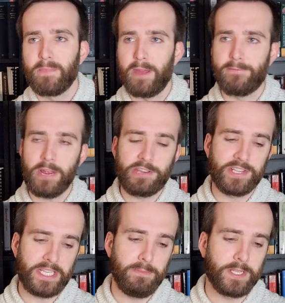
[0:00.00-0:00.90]
And Frank
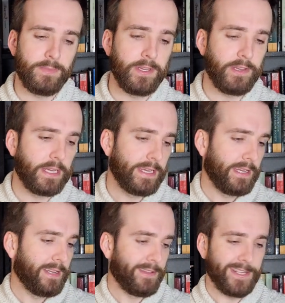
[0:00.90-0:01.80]
just seems to be
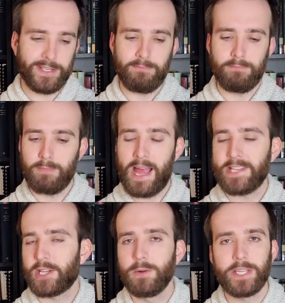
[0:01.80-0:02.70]
this
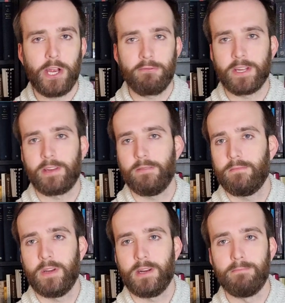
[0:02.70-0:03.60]
esoteric
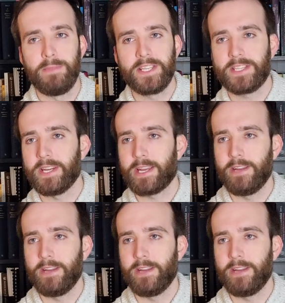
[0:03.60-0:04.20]
uh, mystic.